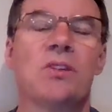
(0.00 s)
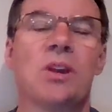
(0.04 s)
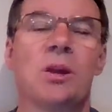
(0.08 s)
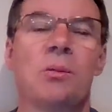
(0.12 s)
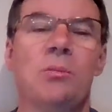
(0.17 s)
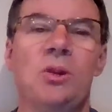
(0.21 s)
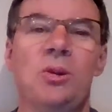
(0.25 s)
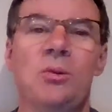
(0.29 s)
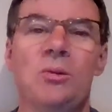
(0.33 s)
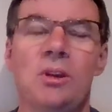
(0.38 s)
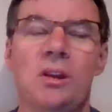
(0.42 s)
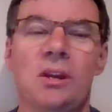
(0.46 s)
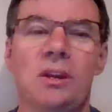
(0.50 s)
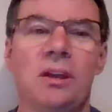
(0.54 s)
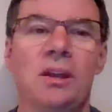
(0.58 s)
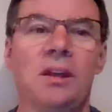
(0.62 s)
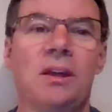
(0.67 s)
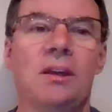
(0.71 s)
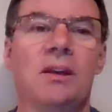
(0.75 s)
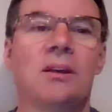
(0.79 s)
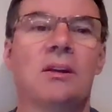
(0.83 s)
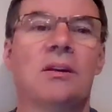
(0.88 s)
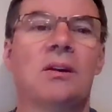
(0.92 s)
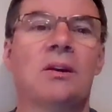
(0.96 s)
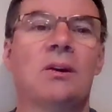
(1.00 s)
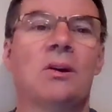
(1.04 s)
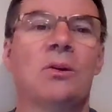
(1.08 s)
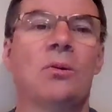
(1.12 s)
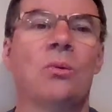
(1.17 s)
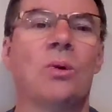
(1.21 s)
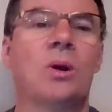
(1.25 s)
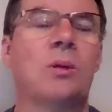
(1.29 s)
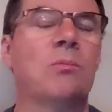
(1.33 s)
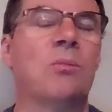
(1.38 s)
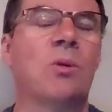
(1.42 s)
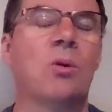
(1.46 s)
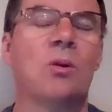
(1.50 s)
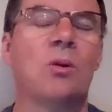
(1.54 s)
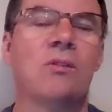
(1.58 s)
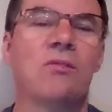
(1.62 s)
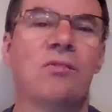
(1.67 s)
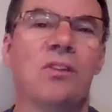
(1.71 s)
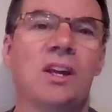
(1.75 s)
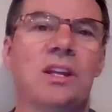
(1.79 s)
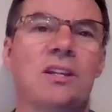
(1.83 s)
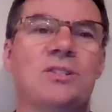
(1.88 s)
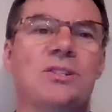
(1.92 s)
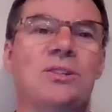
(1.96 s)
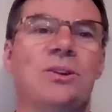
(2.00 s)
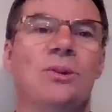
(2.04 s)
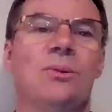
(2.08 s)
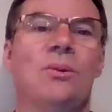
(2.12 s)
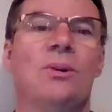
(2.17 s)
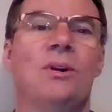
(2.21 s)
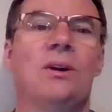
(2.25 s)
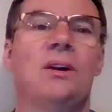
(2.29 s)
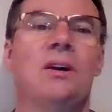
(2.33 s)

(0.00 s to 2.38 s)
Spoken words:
community, what motivates you,